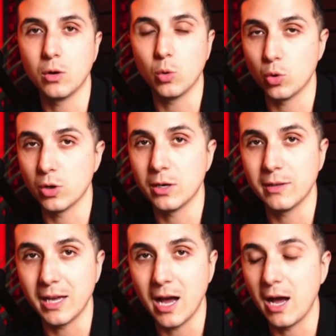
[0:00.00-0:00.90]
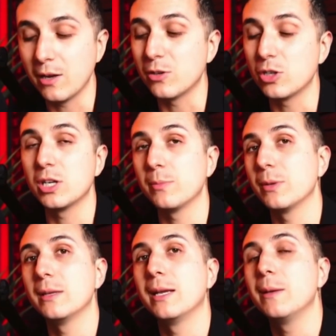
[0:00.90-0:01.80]
Or they hire cheap
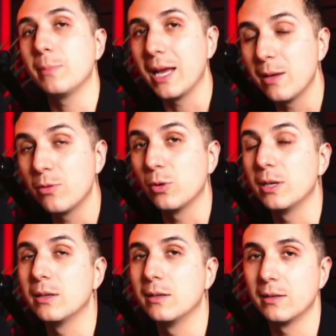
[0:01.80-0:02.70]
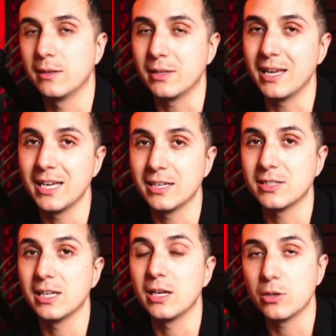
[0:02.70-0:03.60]
and pay for it
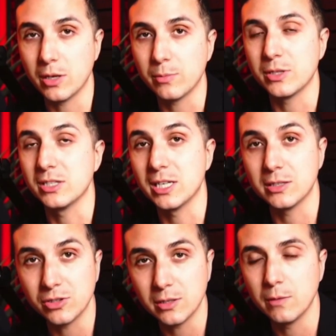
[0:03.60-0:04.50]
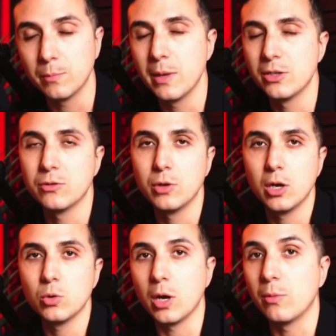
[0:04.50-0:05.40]
10x later in mistakes, missed
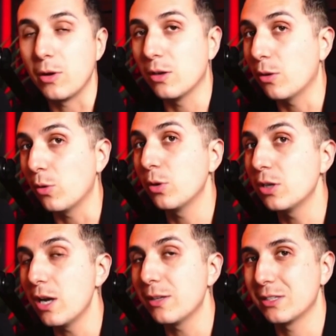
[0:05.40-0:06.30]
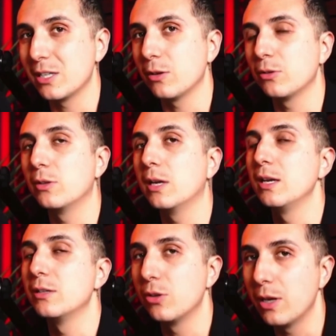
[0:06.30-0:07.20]
follow-ups, or lost deals.
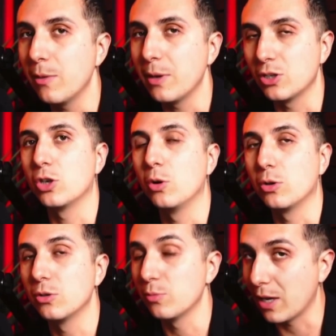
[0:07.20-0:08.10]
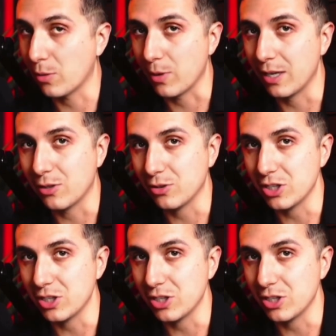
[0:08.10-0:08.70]
So let me show you the right way to